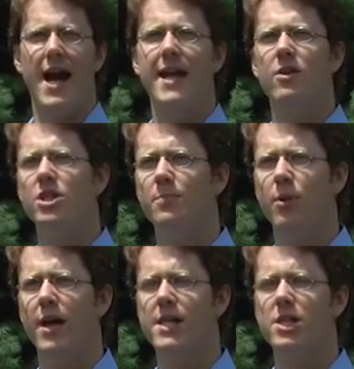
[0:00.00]
High energy
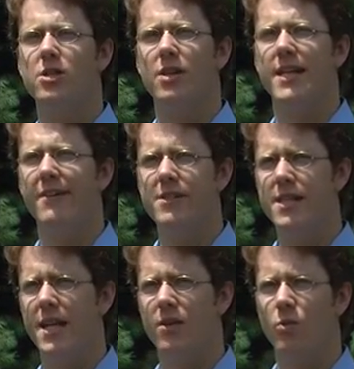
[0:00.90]
prices are
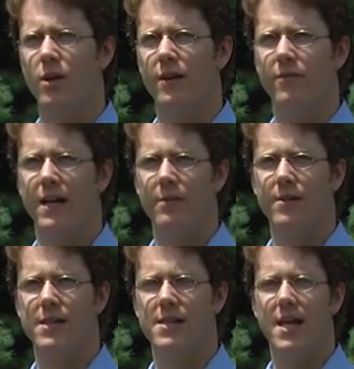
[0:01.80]
devastating working
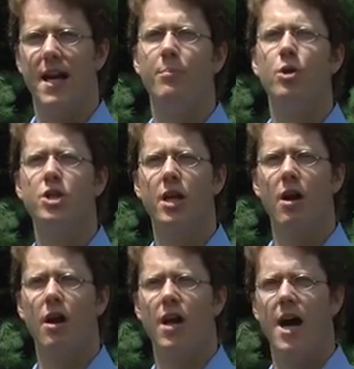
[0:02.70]
families and pushing
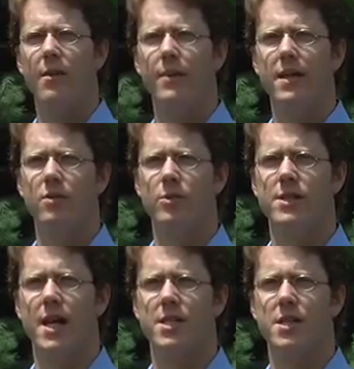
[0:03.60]
our economy into
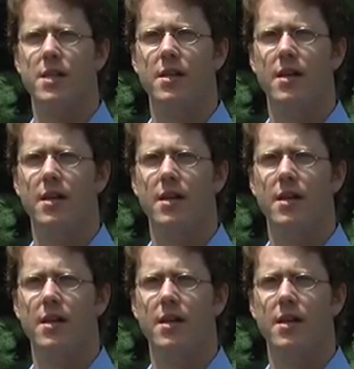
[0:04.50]
recession.